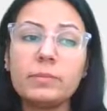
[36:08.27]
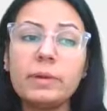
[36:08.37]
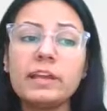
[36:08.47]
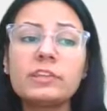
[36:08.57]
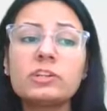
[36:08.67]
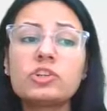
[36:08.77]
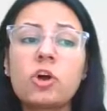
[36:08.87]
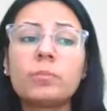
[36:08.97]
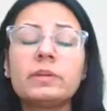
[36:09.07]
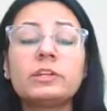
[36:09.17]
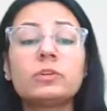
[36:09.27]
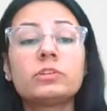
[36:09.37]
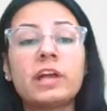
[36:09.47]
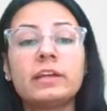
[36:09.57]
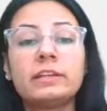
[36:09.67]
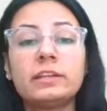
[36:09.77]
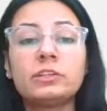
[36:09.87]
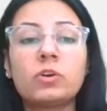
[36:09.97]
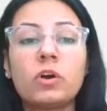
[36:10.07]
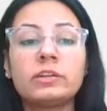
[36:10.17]
either droplet or
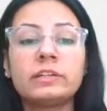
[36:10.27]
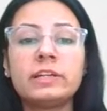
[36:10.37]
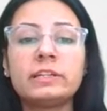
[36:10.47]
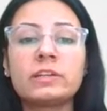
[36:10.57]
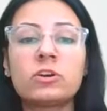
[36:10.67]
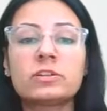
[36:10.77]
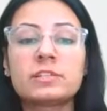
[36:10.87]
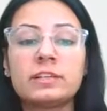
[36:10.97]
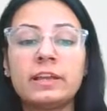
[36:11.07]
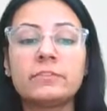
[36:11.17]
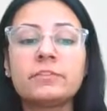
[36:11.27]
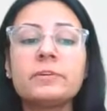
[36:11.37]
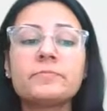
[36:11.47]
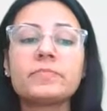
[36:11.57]
direct contact or saliva.